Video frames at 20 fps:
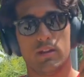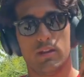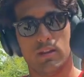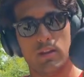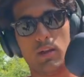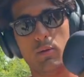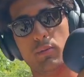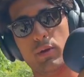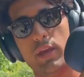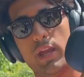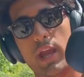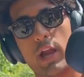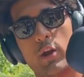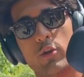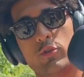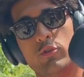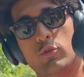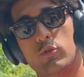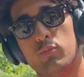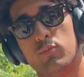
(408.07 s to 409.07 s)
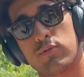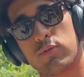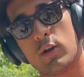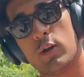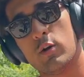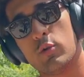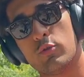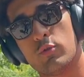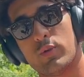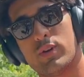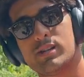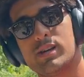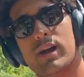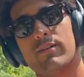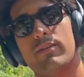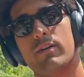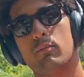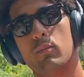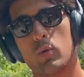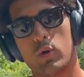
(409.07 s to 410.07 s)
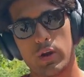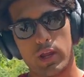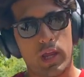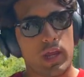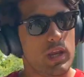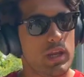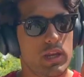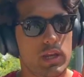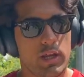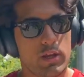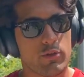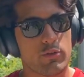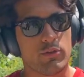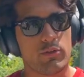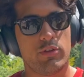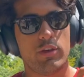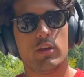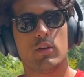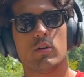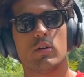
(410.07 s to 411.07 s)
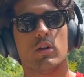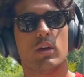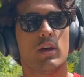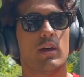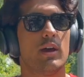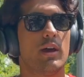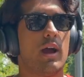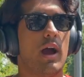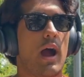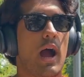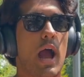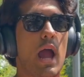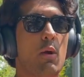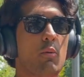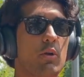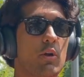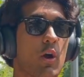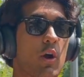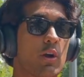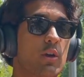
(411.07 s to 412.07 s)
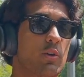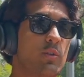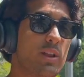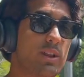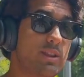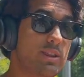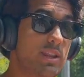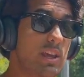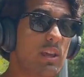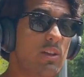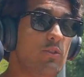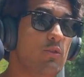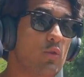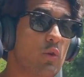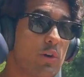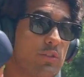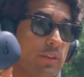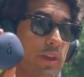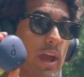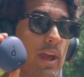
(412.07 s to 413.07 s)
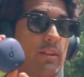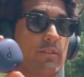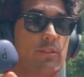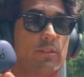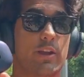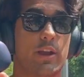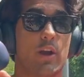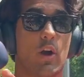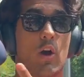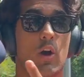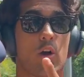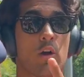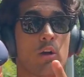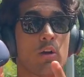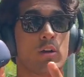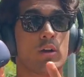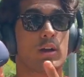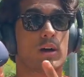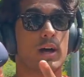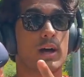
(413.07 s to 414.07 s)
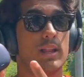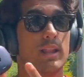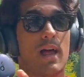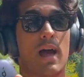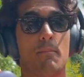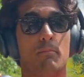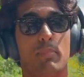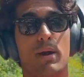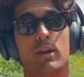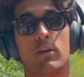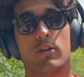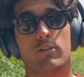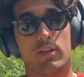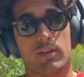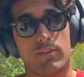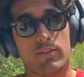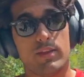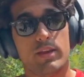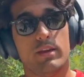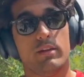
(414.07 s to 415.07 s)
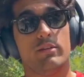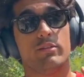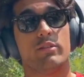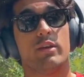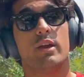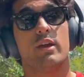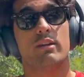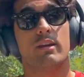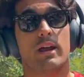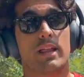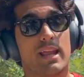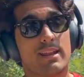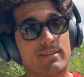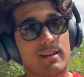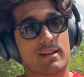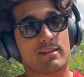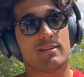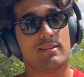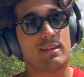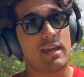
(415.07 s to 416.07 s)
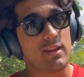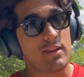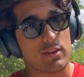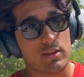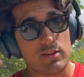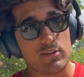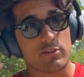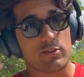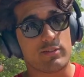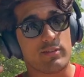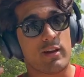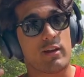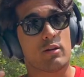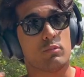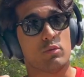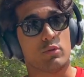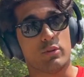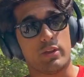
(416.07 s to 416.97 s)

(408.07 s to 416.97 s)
Liberty Air 2 Pros, which have a more in-ear seal, I would argue that these noise canceling are a lot better than these. Now that's not to say that these are terrible.